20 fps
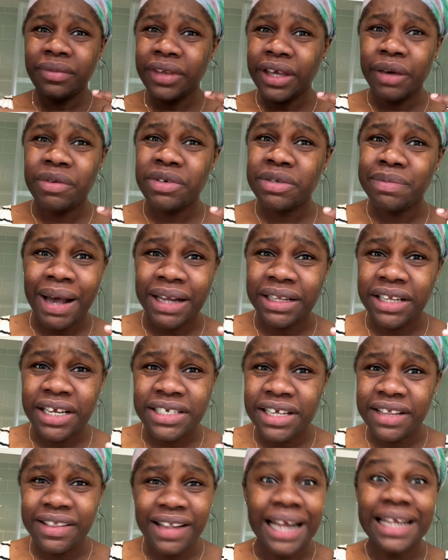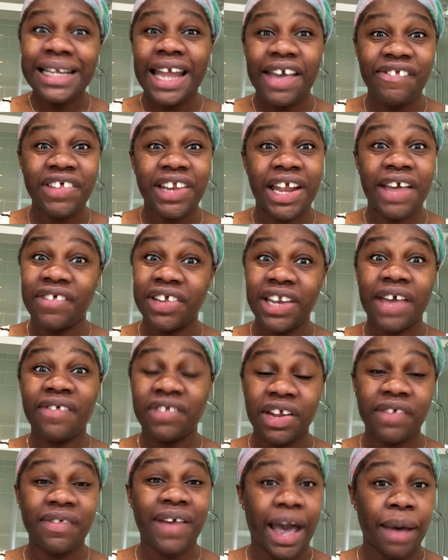It was madness, and that never
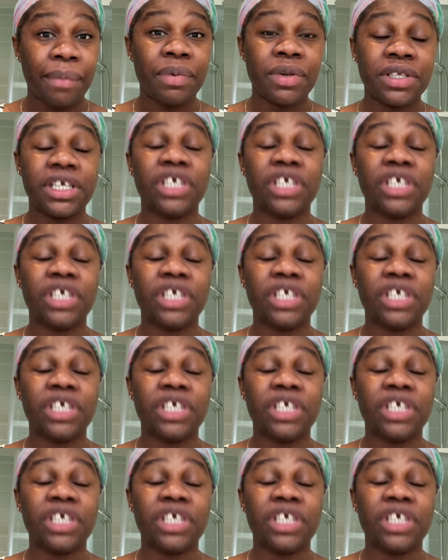happens.